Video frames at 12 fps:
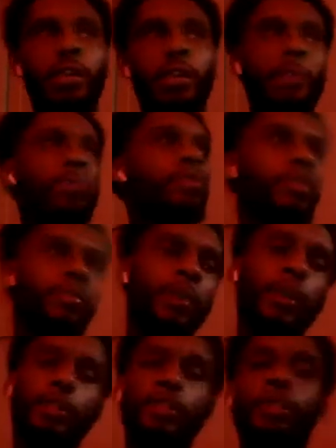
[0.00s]
they pull
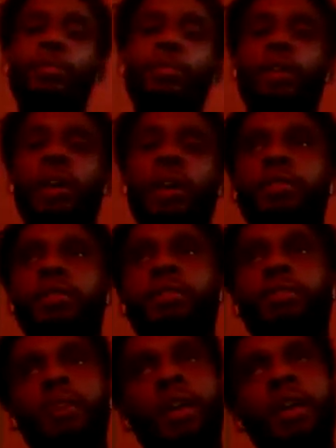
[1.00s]
somebody up behind
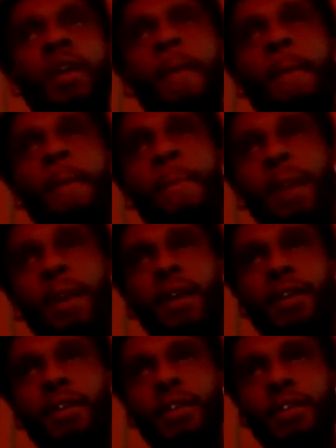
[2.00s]
them.
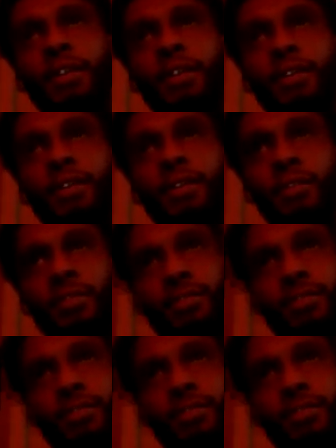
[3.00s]
I think here,